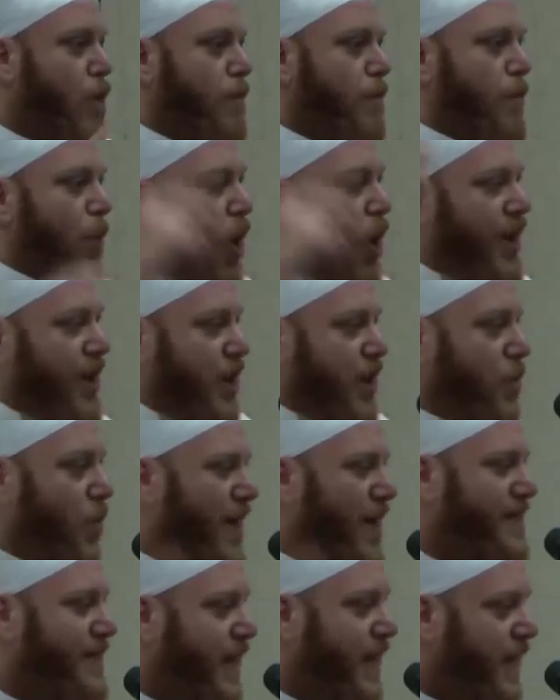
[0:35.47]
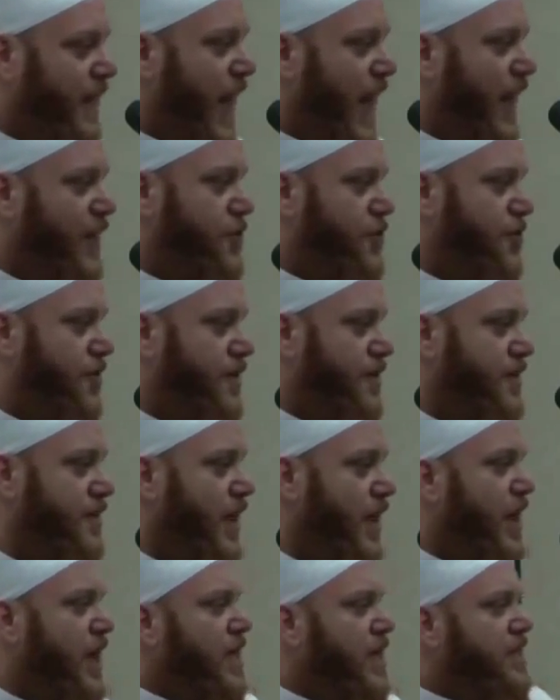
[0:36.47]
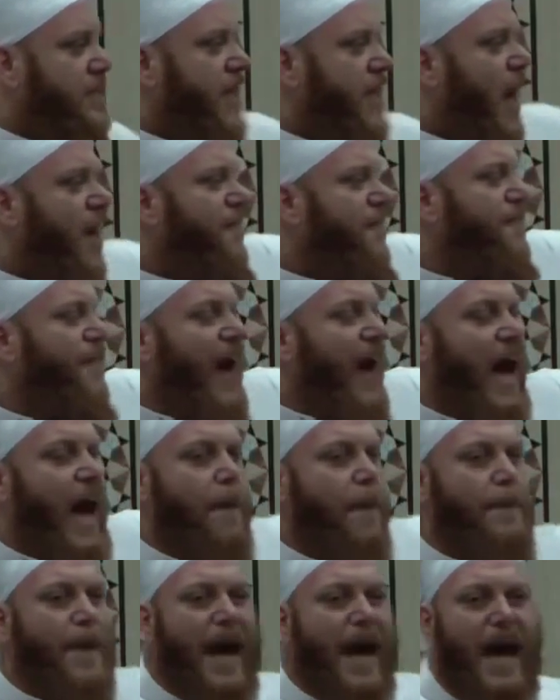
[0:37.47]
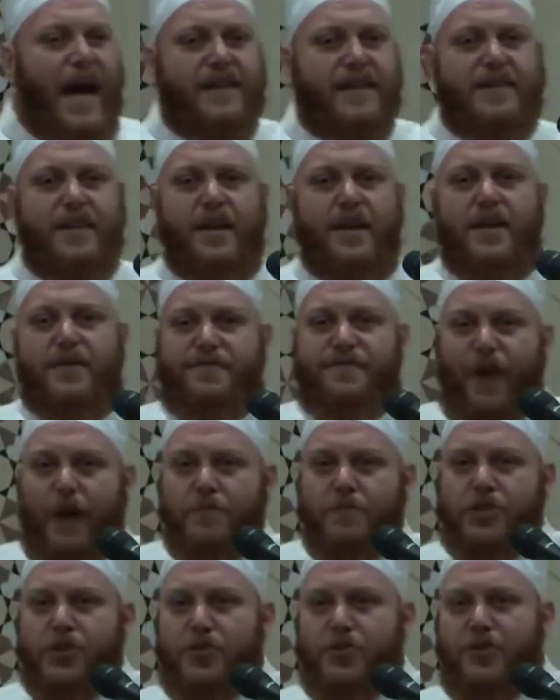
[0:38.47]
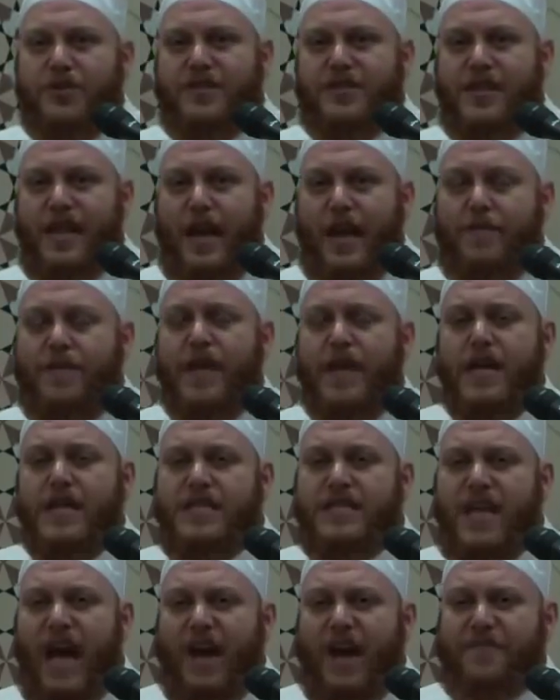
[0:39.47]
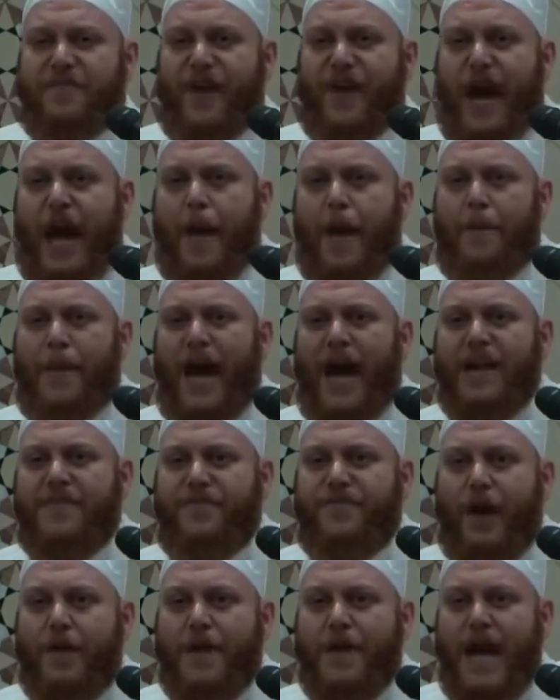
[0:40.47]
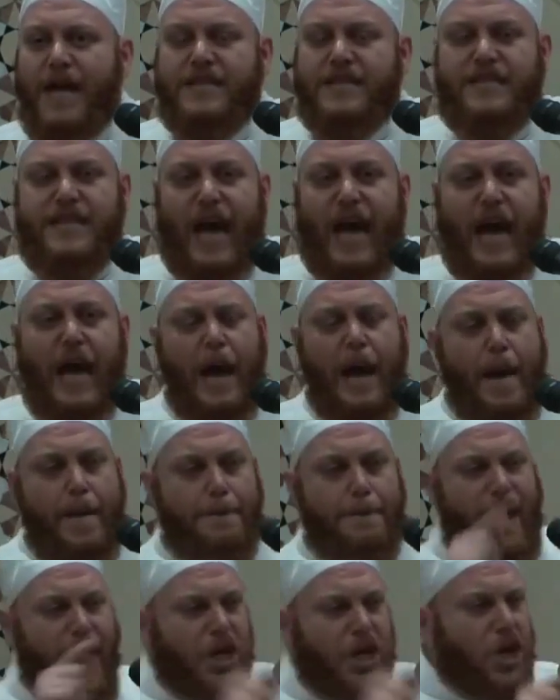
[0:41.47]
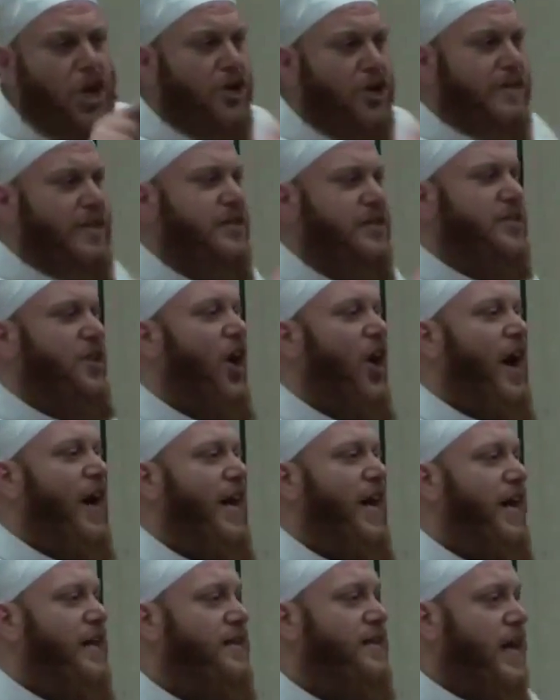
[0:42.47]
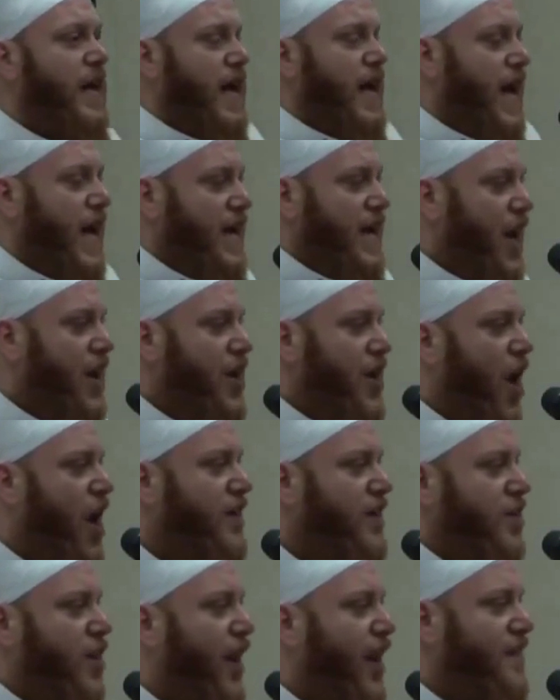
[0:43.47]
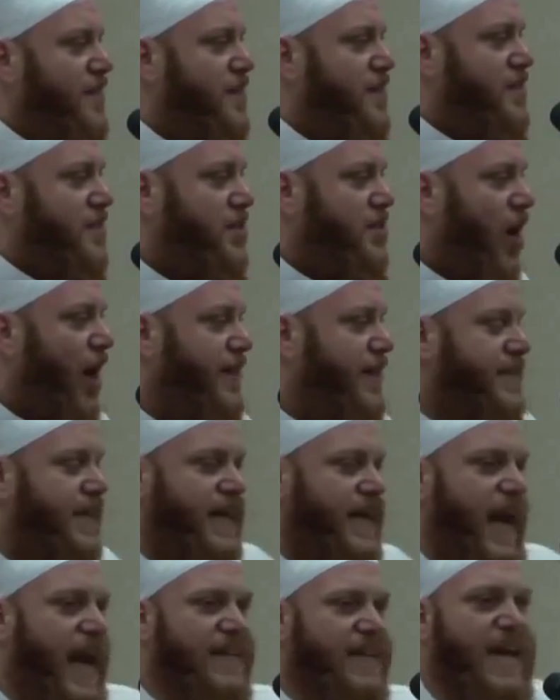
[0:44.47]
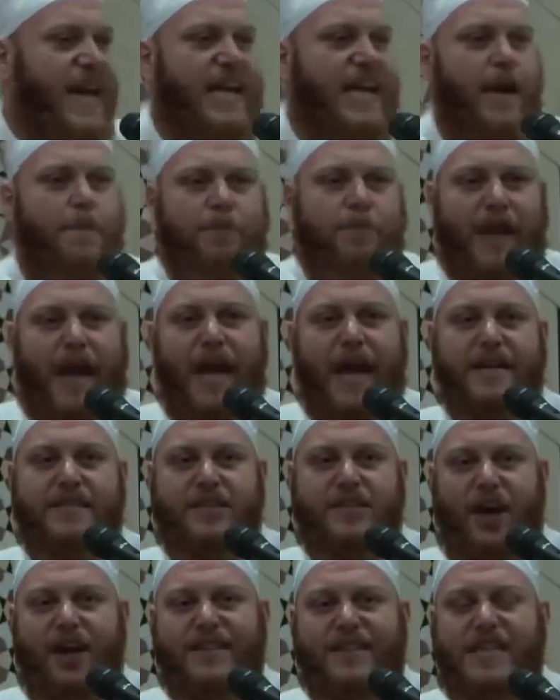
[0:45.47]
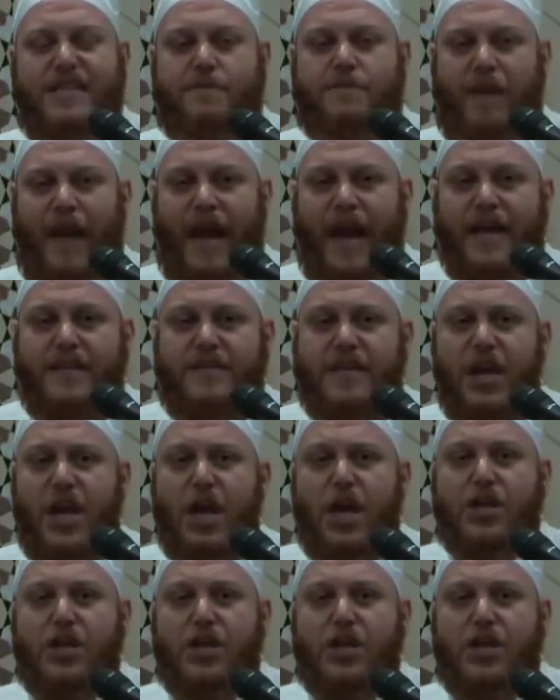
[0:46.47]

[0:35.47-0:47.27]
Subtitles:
born in Western countries, so far apart from Jerusalem, so far apart from Gaza, but you decided in a night like this night, together in a place like this place,